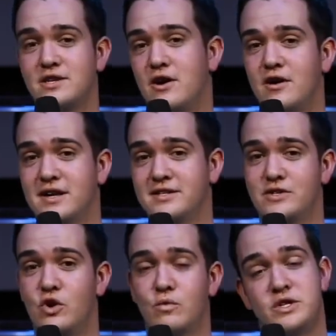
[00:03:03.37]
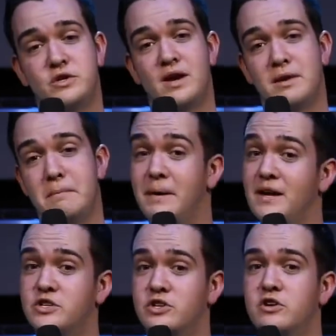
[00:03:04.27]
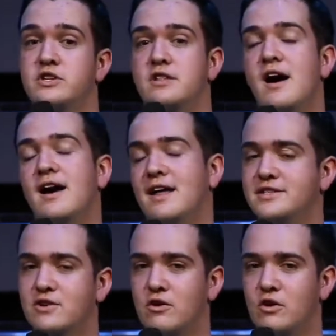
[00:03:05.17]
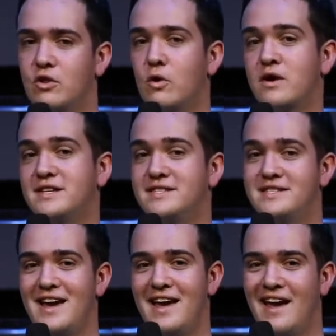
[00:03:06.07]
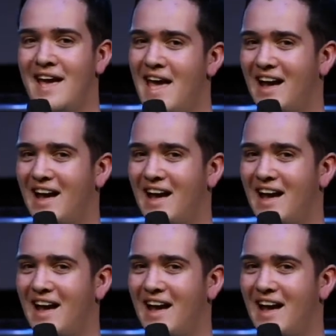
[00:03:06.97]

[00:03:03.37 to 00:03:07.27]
song is a song we do in big church a lot, and it's called Glorious Day,